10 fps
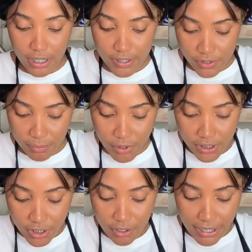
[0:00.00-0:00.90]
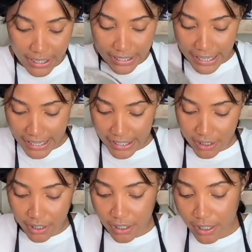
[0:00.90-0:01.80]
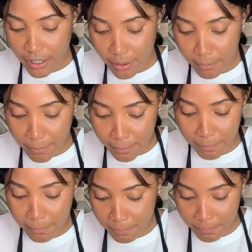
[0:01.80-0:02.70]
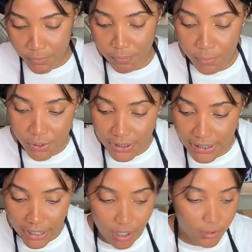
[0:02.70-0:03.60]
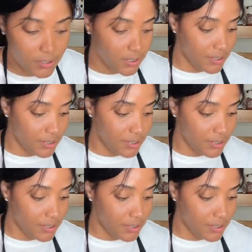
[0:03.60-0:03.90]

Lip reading: So I'm gonna go ahead and put it out.